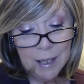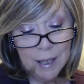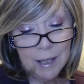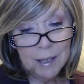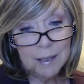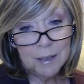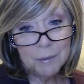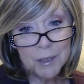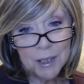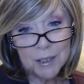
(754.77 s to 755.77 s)
And I
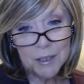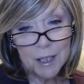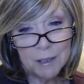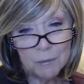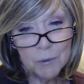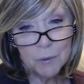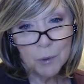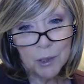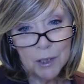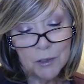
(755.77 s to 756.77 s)
was going to start
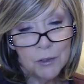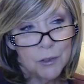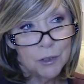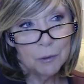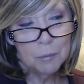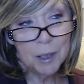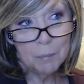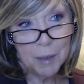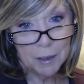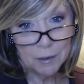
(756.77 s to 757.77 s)
working on YouTube, and
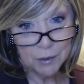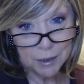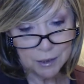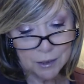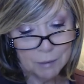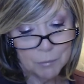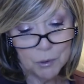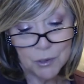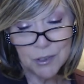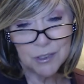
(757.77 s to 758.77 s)
I'm like looking at the
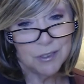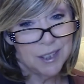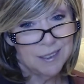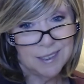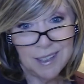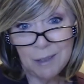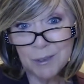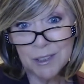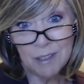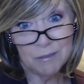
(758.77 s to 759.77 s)
computer screen, and I
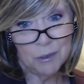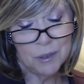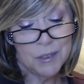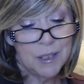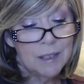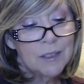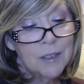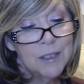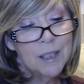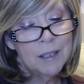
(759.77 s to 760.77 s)
was not focusing.
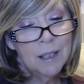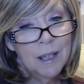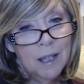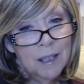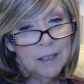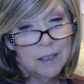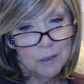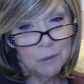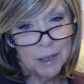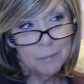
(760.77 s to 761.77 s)
So I said, you
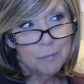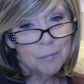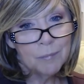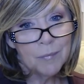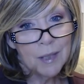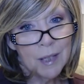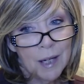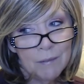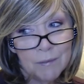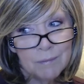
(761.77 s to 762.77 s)
know what?
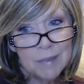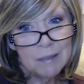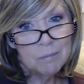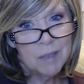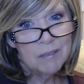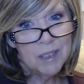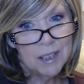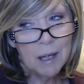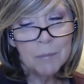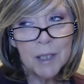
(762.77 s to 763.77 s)
I'm not
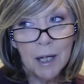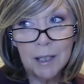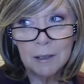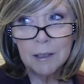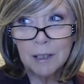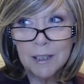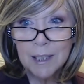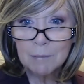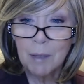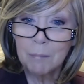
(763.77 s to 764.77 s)
really, I'm tired. That's
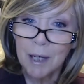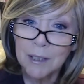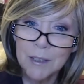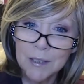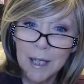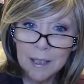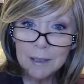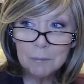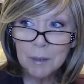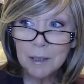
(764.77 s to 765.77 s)
like my mind is
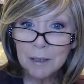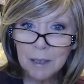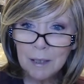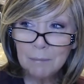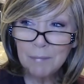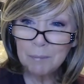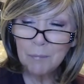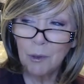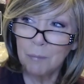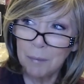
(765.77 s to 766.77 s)
tired, but, my,
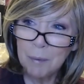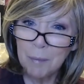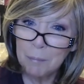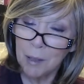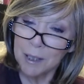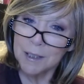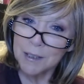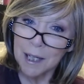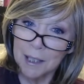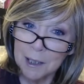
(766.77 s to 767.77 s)
or maybe my body's
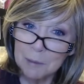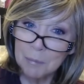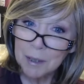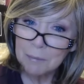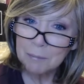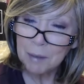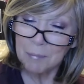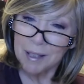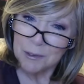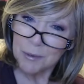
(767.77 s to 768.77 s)
tired, but my
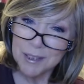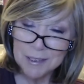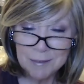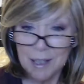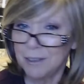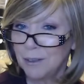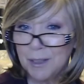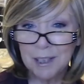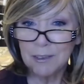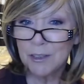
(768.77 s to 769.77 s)
mind wasn't. I don't know. I
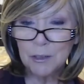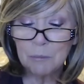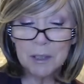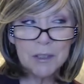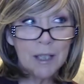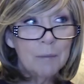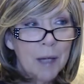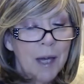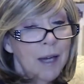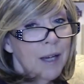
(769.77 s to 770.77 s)
get those two mixed up.
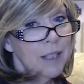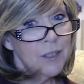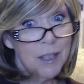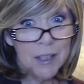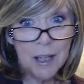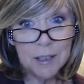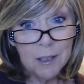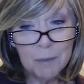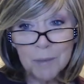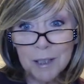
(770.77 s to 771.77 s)
So I thought, you
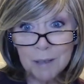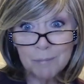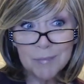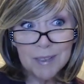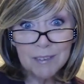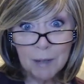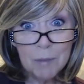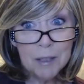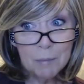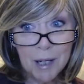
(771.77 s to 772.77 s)
know, I'm going to
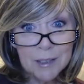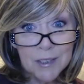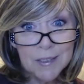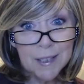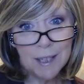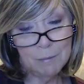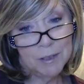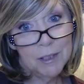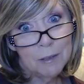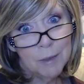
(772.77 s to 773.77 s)
grab all the boxes that came
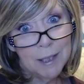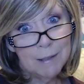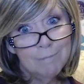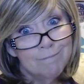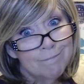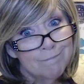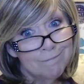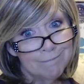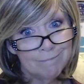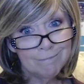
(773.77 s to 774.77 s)
in this week.
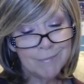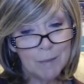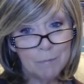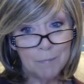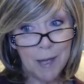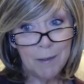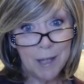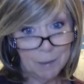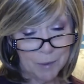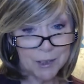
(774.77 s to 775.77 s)
And
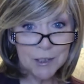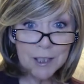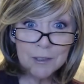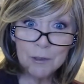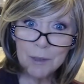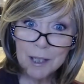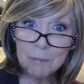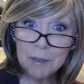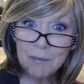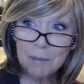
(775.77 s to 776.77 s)
then I'm going to start do a
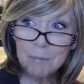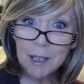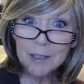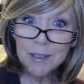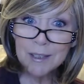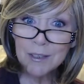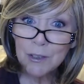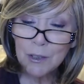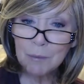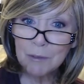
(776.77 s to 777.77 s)
couple of unboxings and
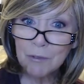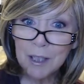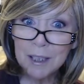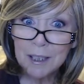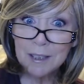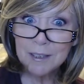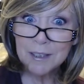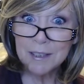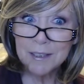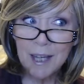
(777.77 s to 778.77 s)
do them on Friday night
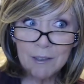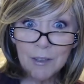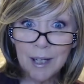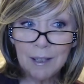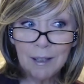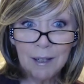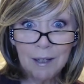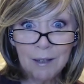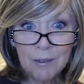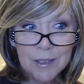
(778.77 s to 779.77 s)
instead of Saturday
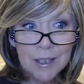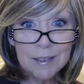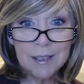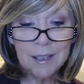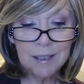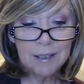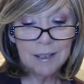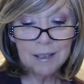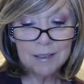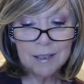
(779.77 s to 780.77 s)
or Sunday night.
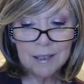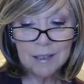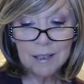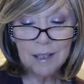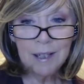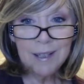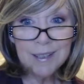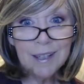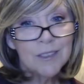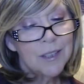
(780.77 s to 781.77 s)
And uh,
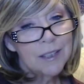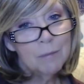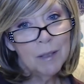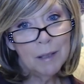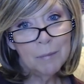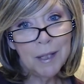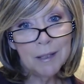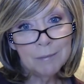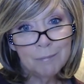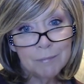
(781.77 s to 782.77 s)
yeah, so I got them all up
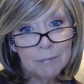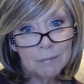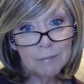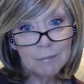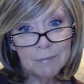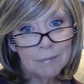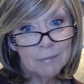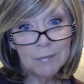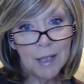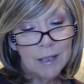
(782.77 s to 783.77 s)
there. And